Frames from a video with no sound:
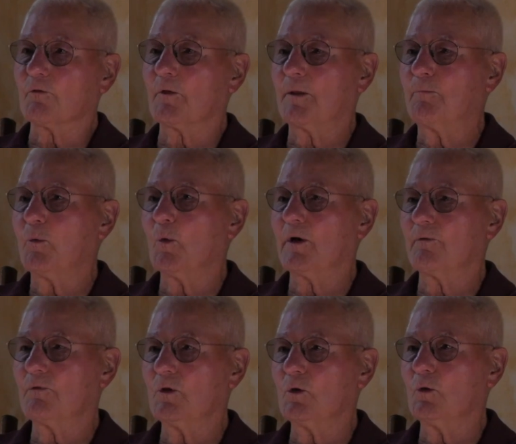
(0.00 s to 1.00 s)
from the point of
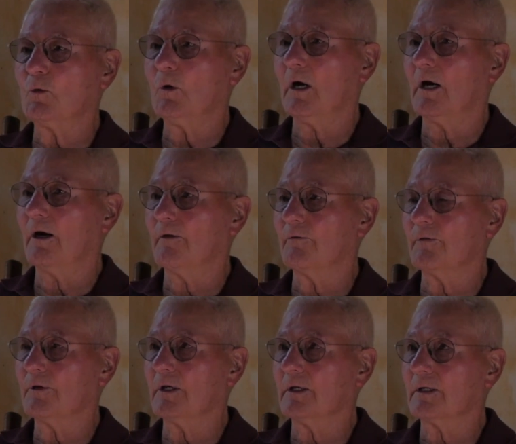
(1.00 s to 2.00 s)
view
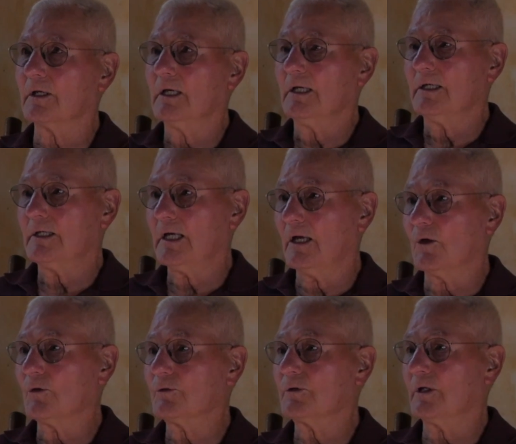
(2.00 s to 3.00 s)
of it
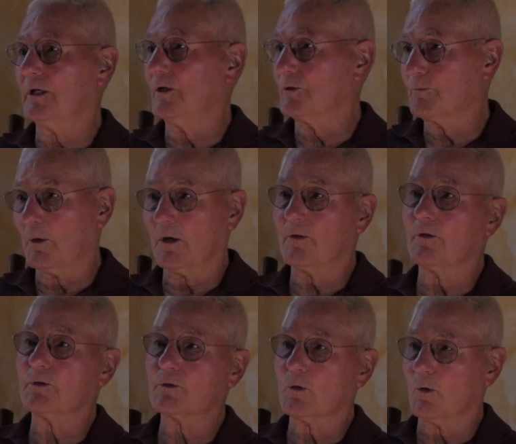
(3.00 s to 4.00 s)
tells and is part of
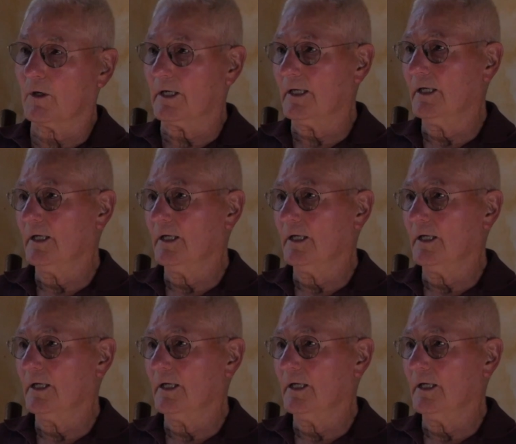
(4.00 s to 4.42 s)
the story